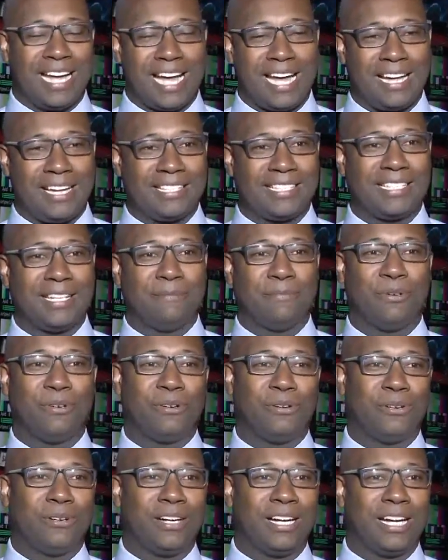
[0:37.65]
I
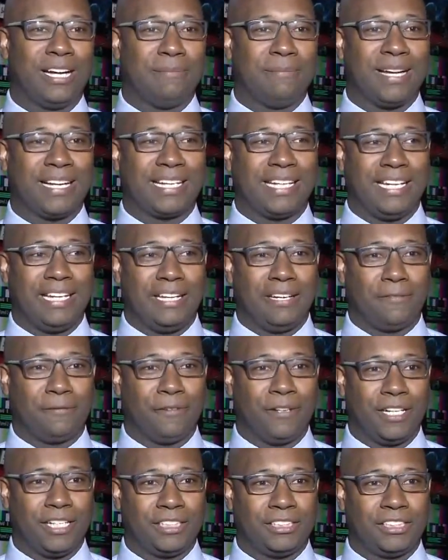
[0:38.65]
assemble um, uh, IKEA
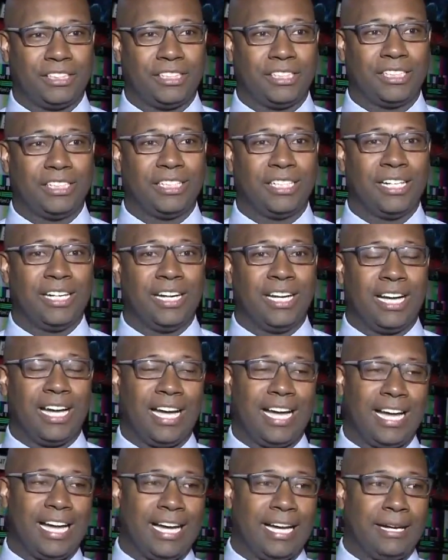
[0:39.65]
furniture,
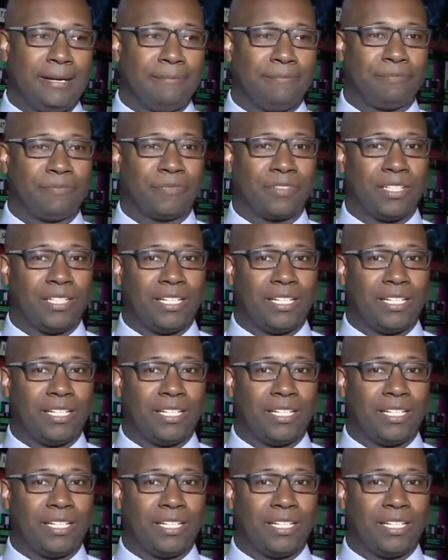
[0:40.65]
um,